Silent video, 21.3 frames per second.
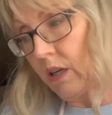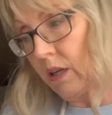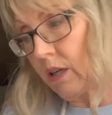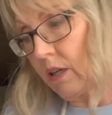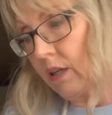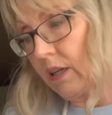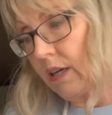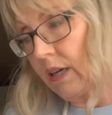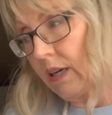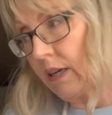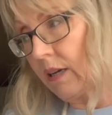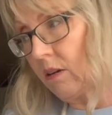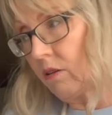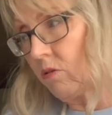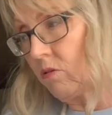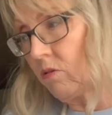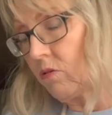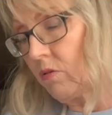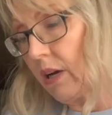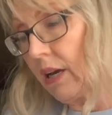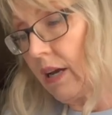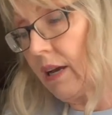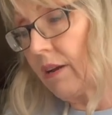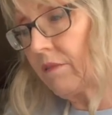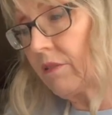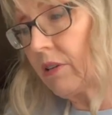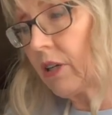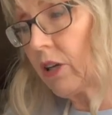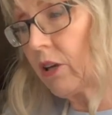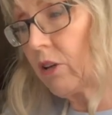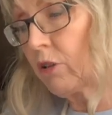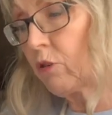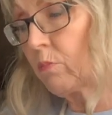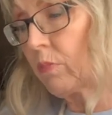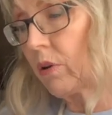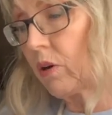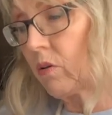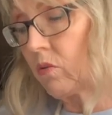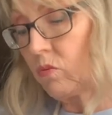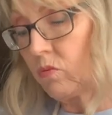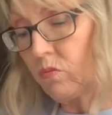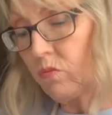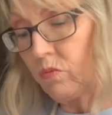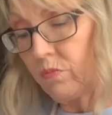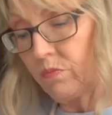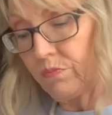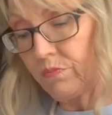Now, I have another bowl.